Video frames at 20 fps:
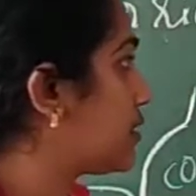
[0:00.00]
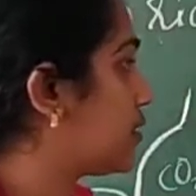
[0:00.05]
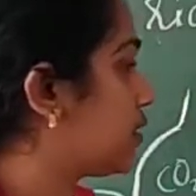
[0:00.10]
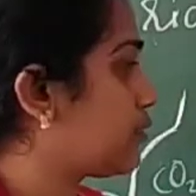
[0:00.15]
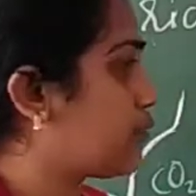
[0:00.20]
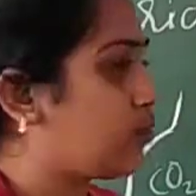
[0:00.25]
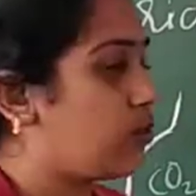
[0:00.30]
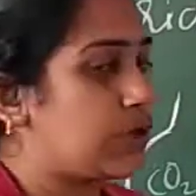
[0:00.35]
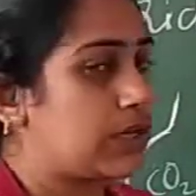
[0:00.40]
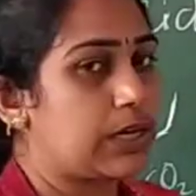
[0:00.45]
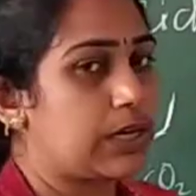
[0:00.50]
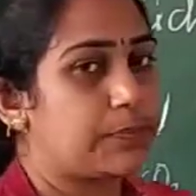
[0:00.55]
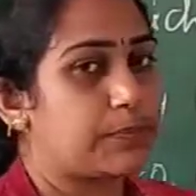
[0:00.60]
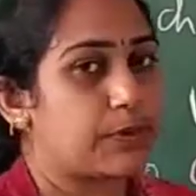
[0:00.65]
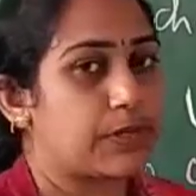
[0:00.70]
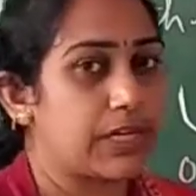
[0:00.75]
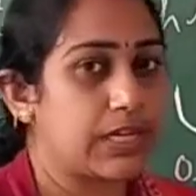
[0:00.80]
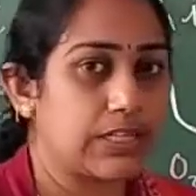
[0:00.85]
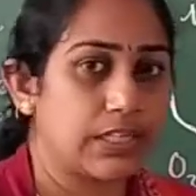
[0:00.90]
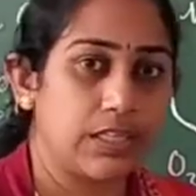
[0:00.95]
So it will
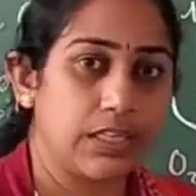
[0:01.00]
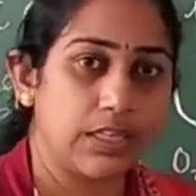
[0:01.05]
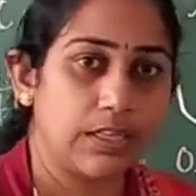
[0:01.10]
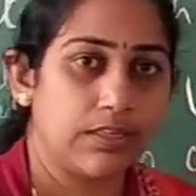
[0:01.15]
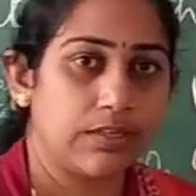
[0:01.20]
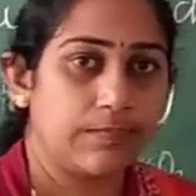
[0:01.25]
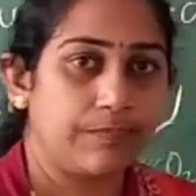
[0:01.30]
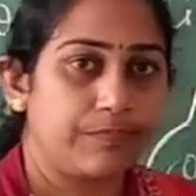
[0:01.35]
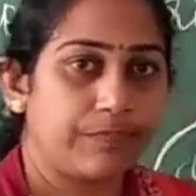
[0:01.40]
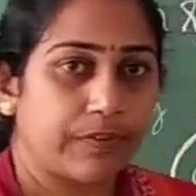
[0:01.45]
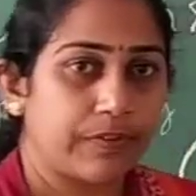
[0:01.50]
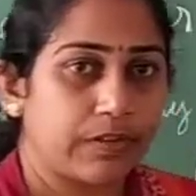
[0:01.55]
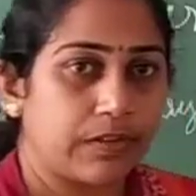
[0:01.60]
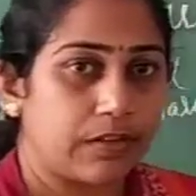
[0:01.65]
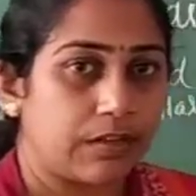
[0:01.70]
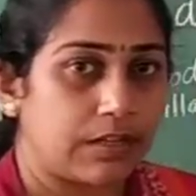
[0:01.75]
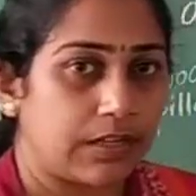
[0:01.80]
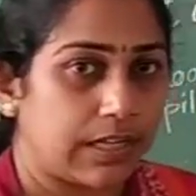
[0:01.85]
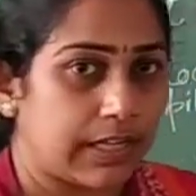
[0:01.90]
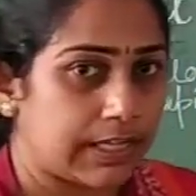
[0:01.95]
protect
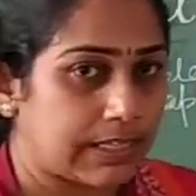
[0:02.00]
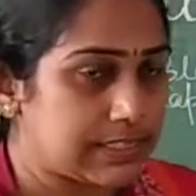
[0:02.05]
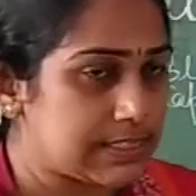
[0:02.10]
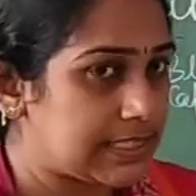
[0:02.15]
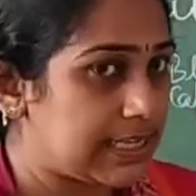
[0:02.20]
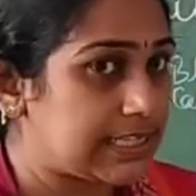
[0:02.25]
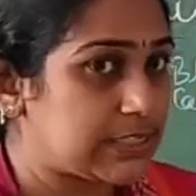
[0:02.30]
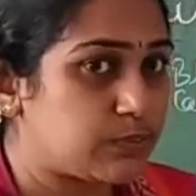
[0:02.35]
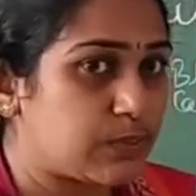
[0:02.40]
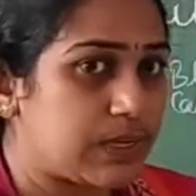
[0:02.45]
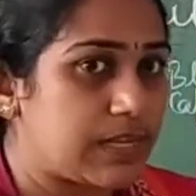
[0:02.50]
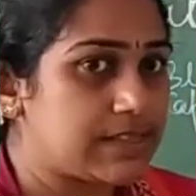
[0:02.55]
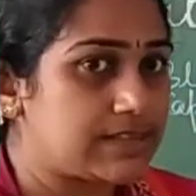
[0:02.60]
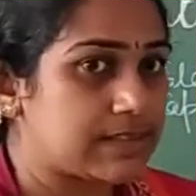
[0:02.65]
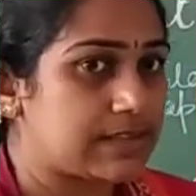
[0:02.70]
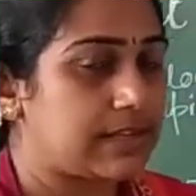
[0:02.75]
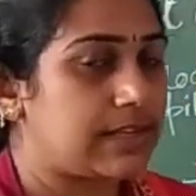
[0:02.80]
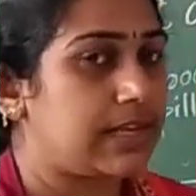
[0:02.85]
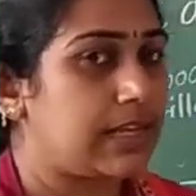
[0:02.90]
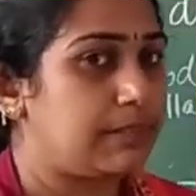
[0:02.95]
the lungs as well as
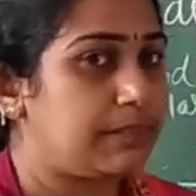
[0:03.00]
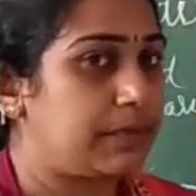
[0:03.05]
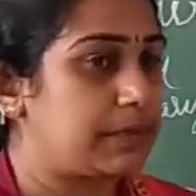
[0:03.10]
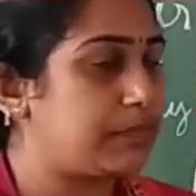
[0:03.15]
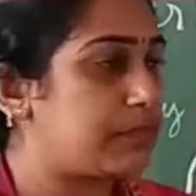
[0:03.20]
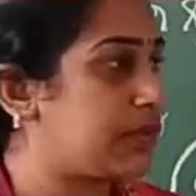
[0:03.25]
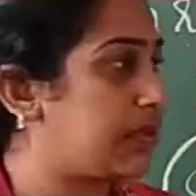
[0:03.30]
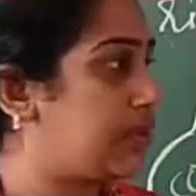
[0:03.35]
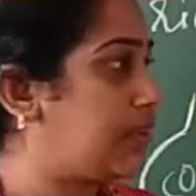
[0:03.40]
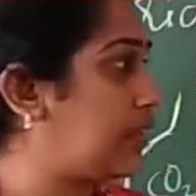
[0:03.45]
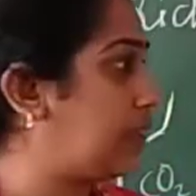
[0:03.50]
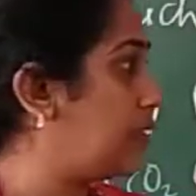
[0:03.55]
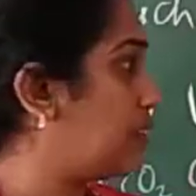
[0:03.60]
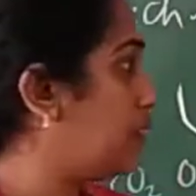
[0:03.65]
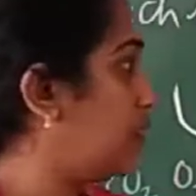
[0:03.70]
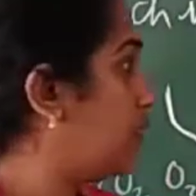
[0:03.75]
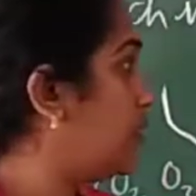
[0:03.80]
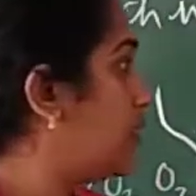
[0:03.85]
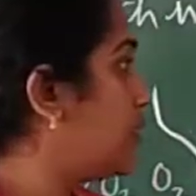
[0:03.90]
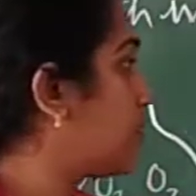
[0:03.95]
it will help in
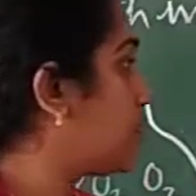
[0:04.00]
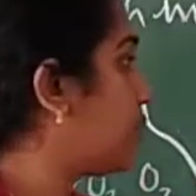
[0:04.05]
breathing.